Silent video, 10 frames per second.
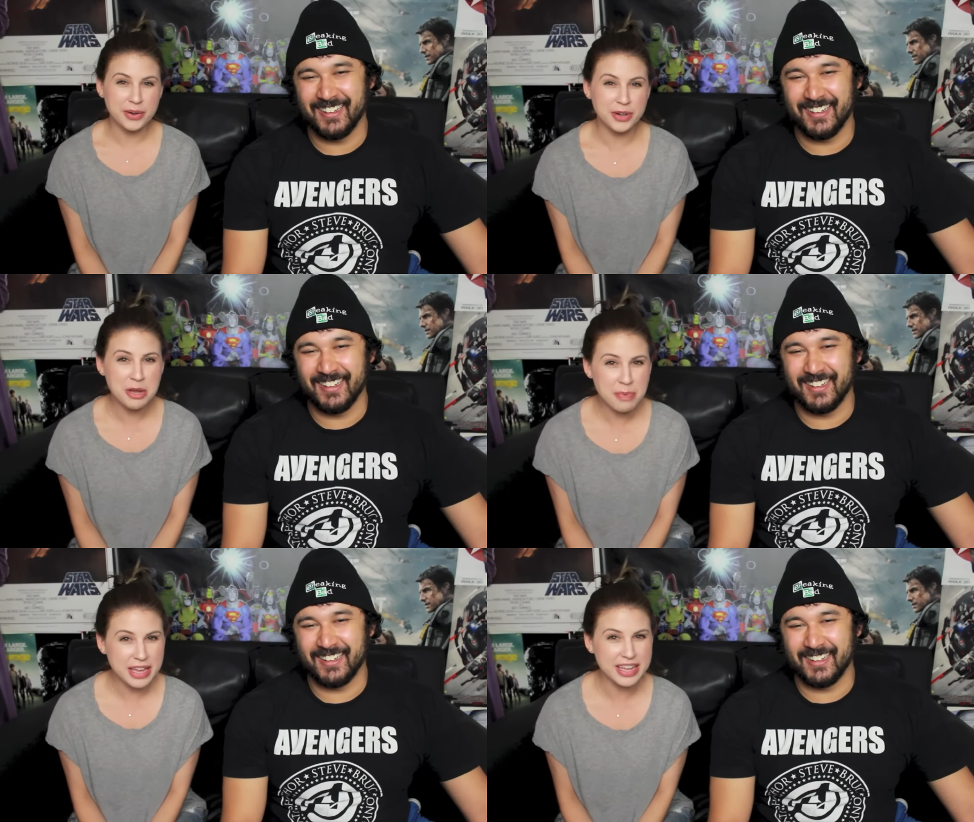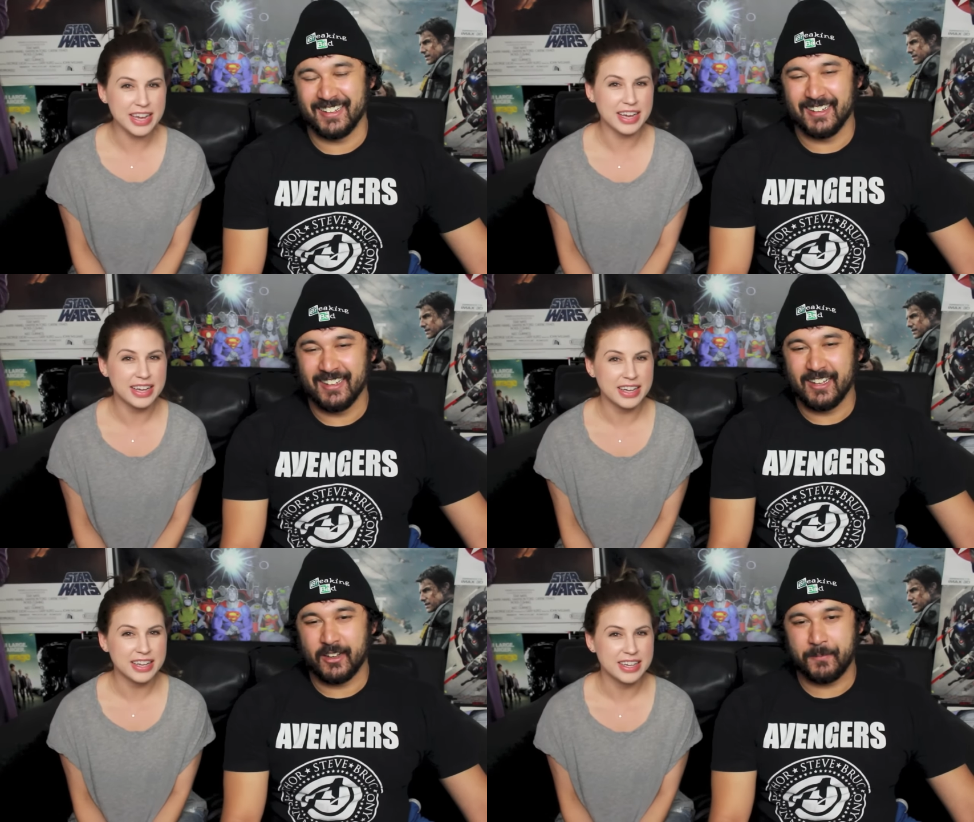Speaker 1: creepy.
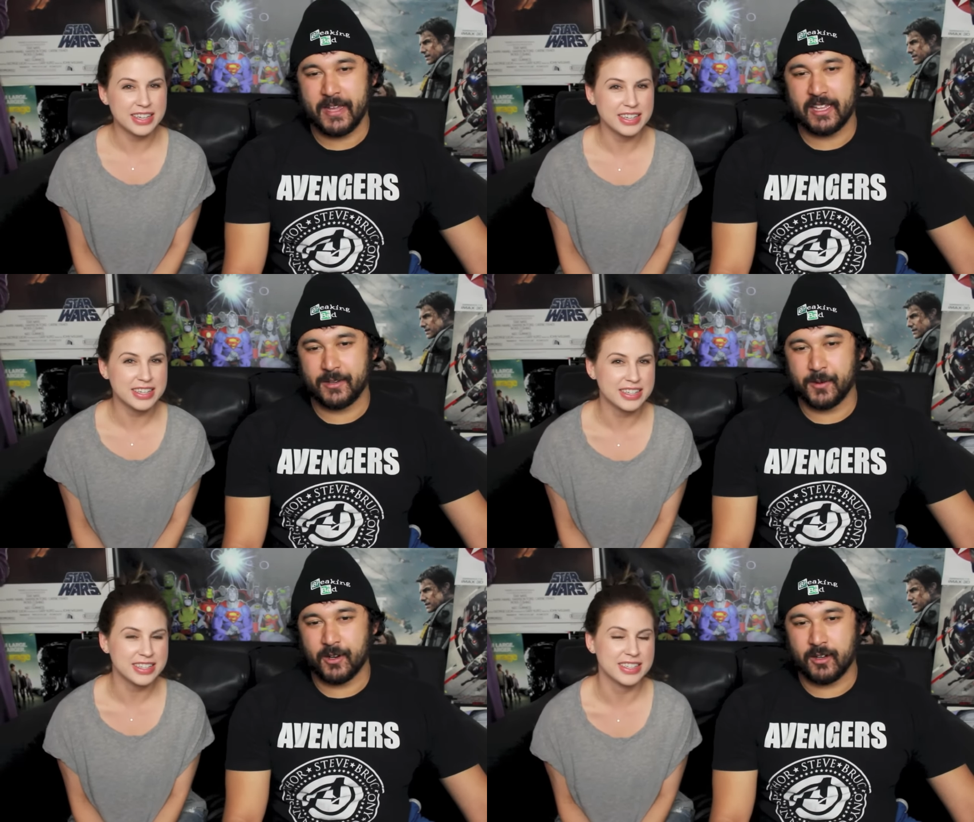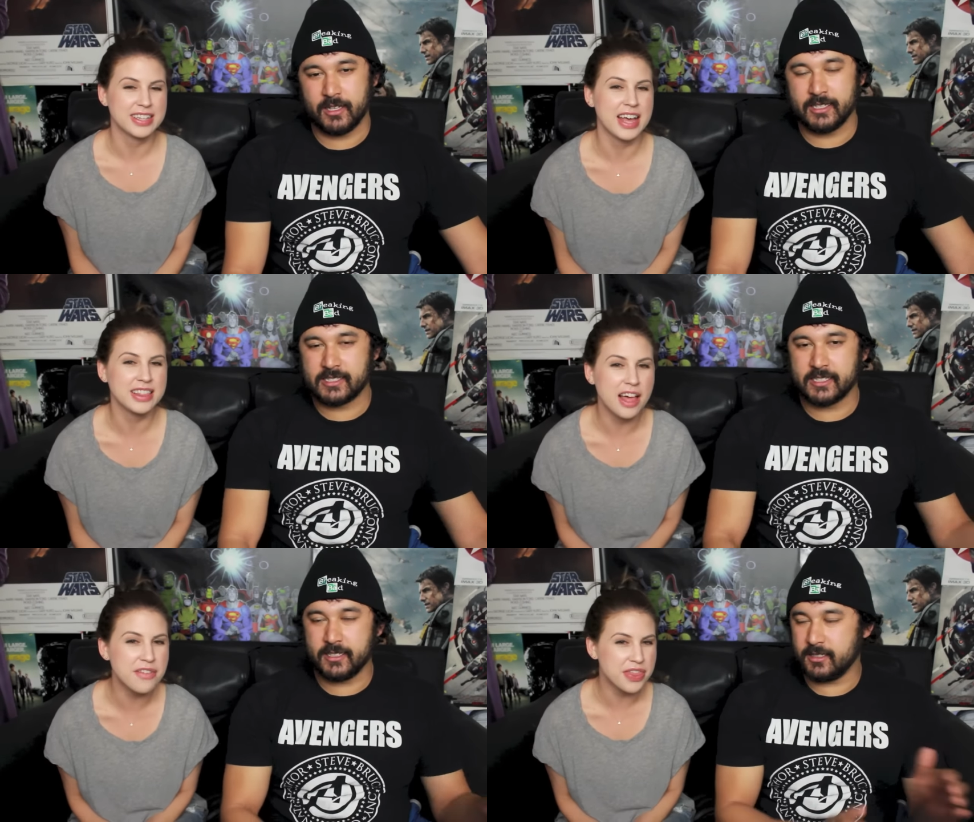
Speaker 2: Oh, man, they were all...
Speaker 1: I
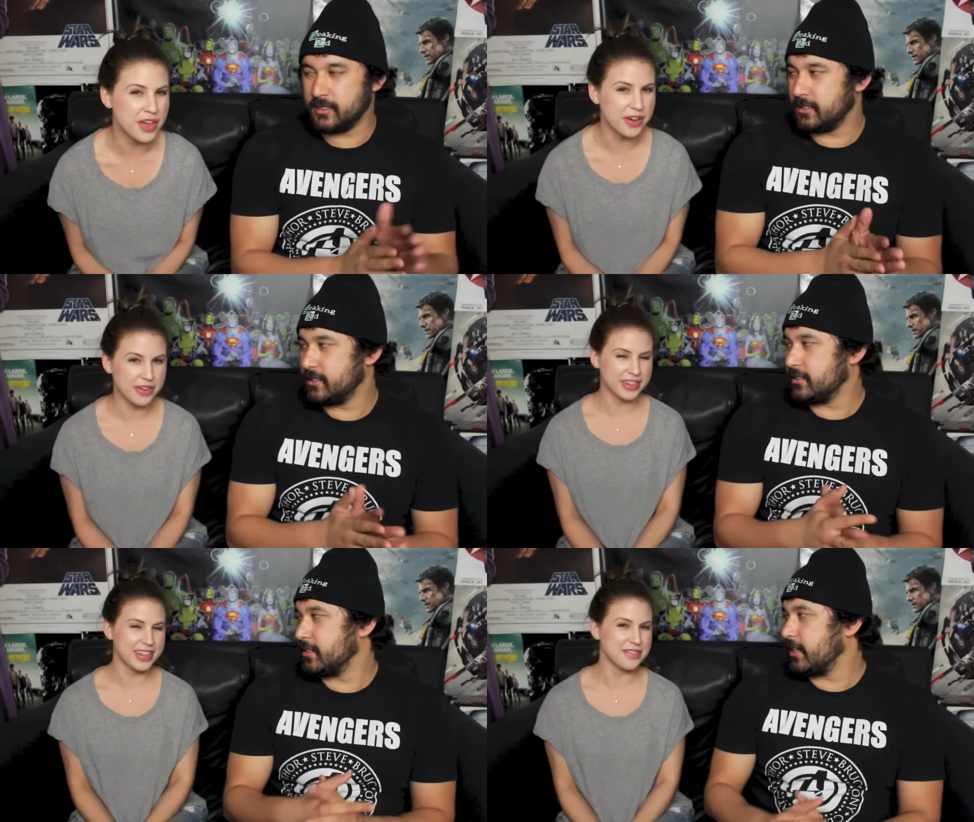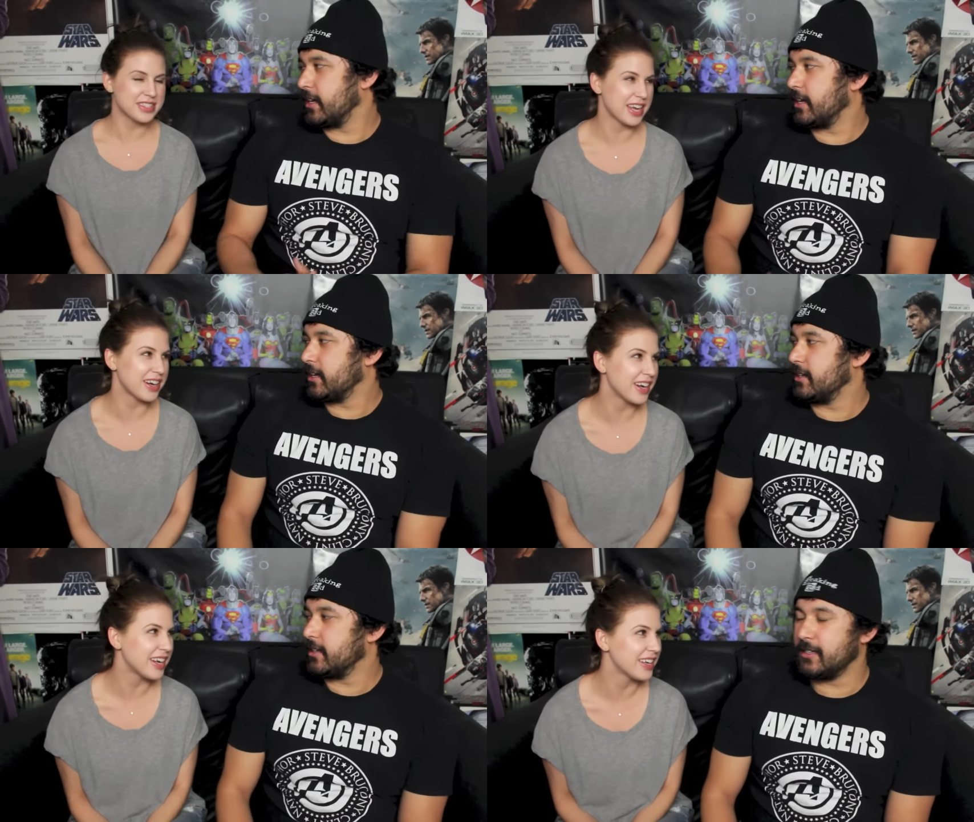love it, though. I love
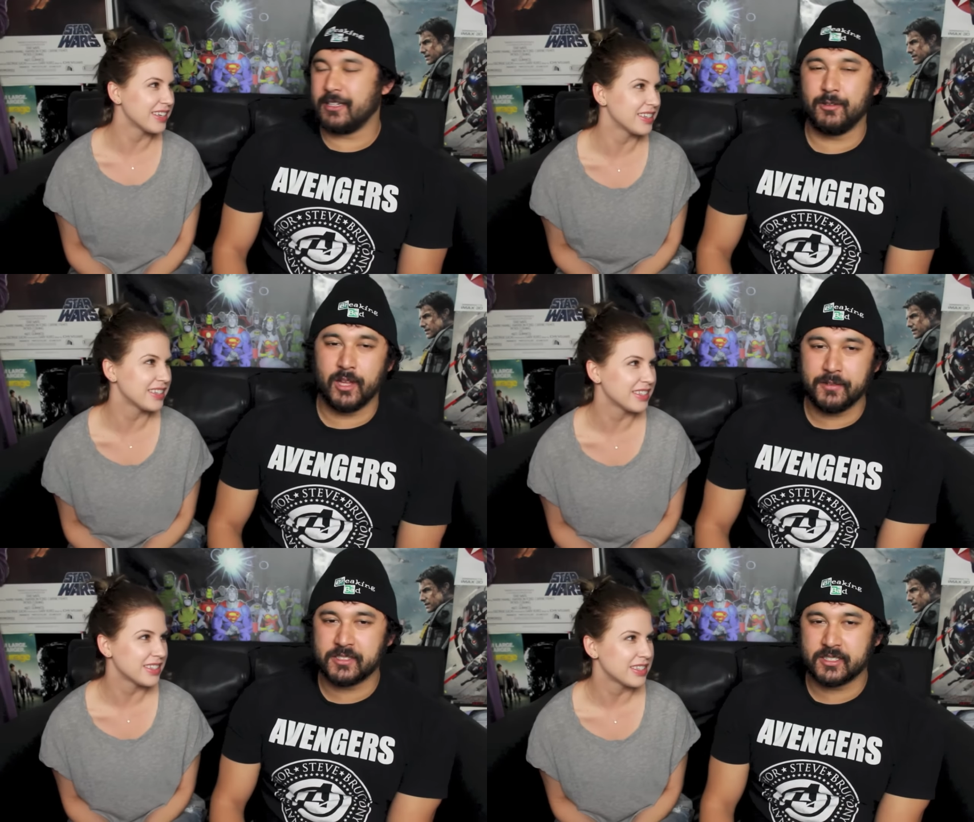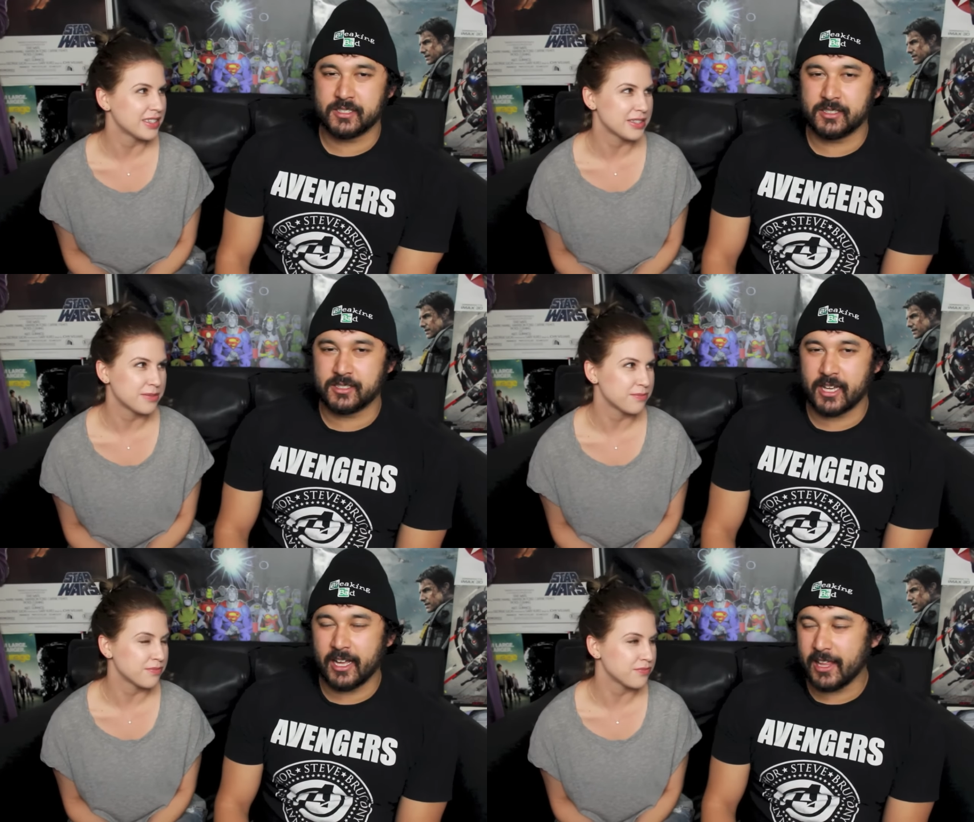scary.
Speaker 2: You love...
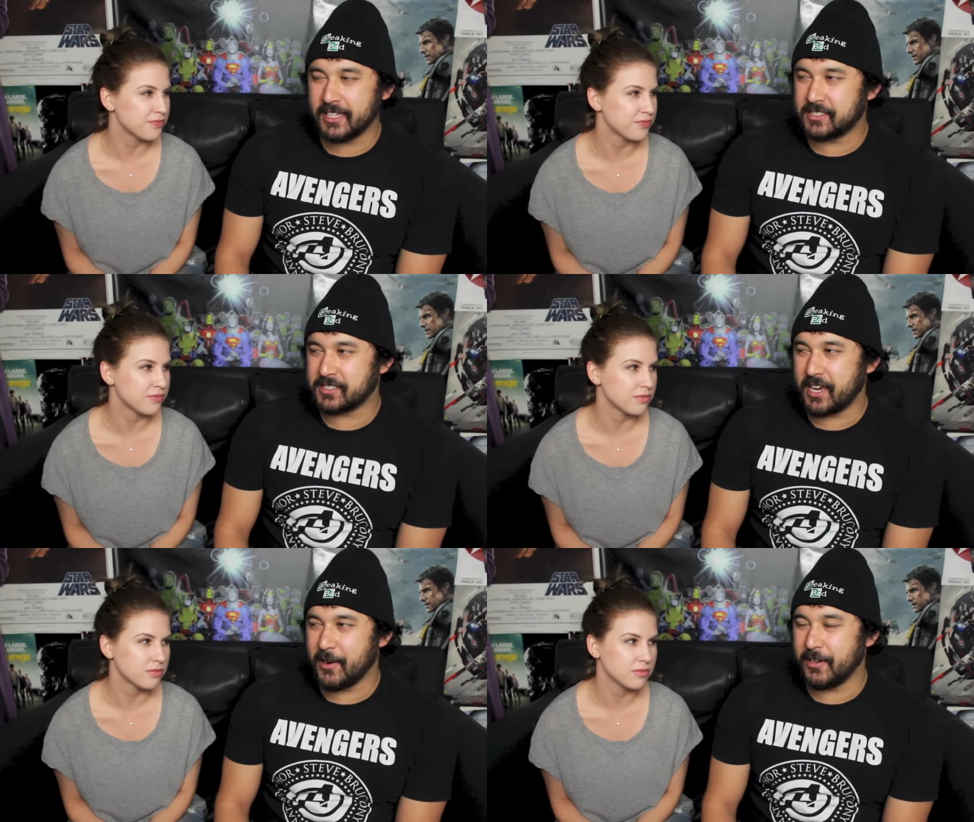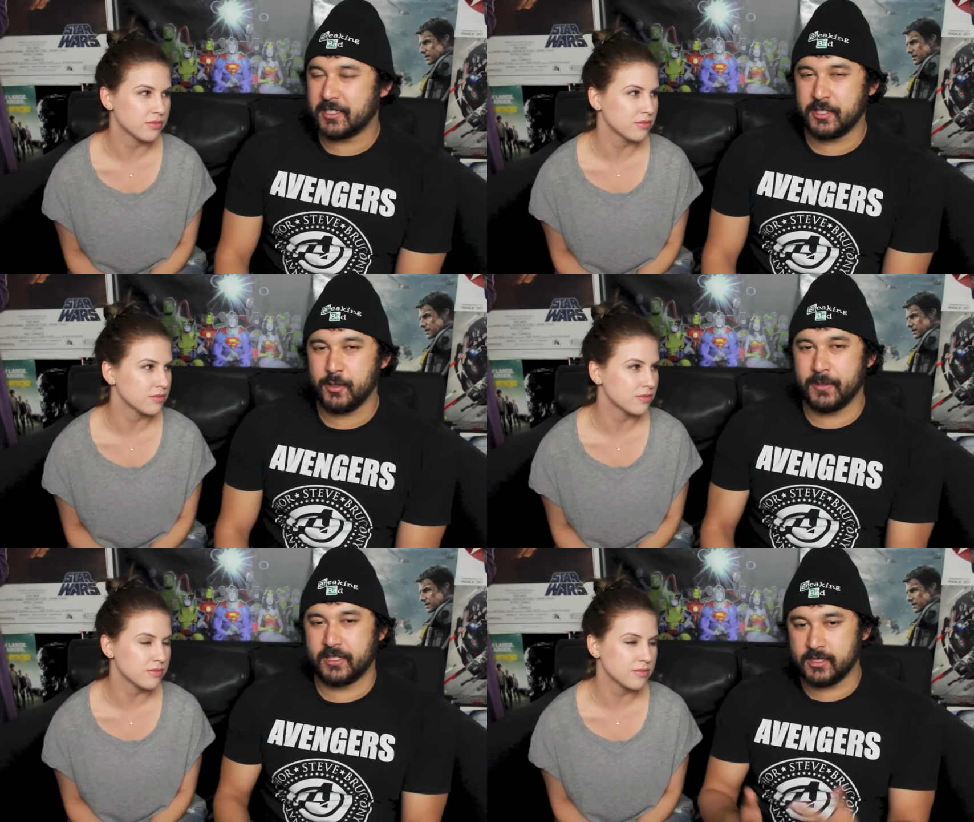I like scary,
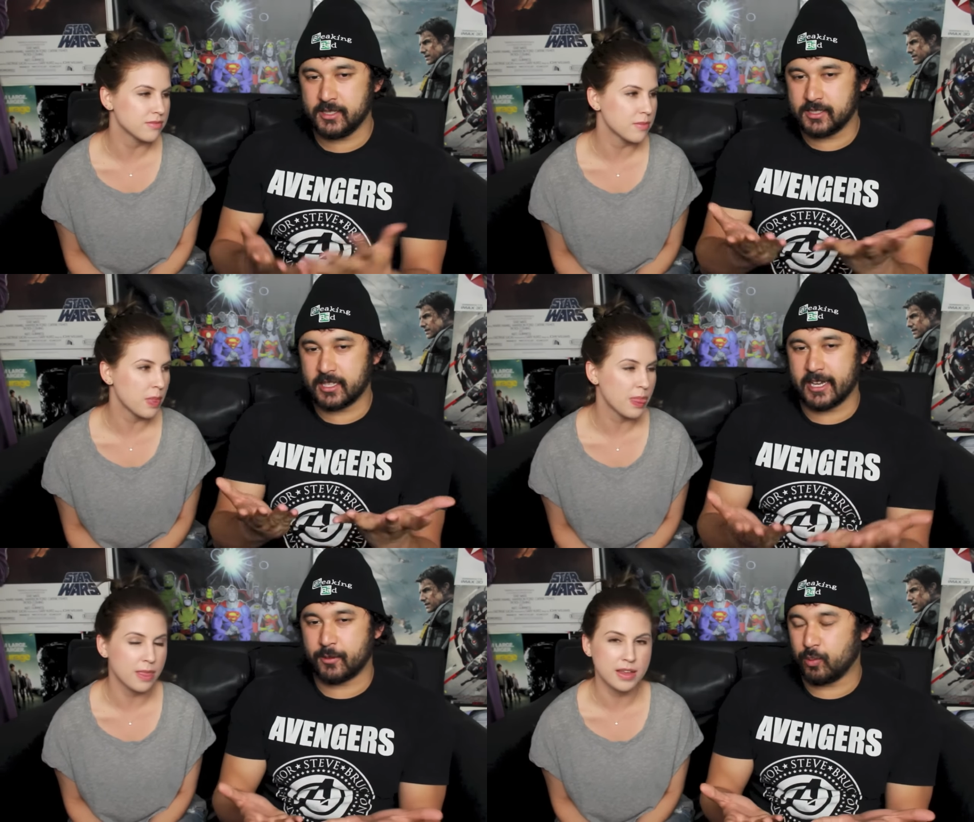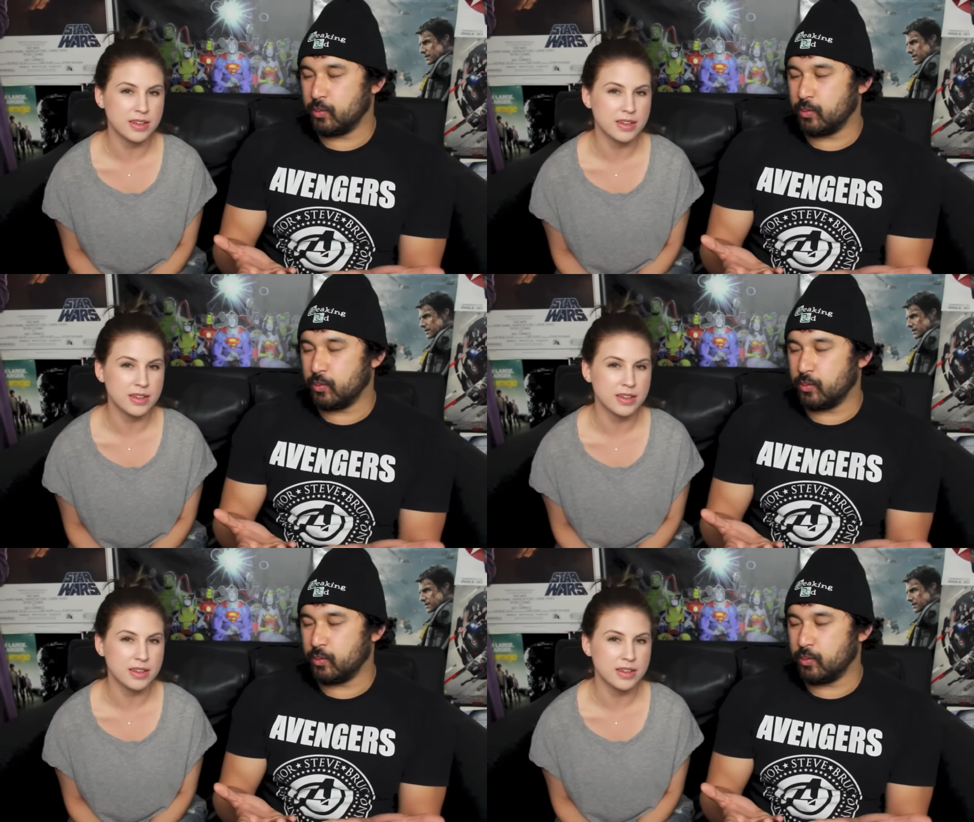too, but this is, like,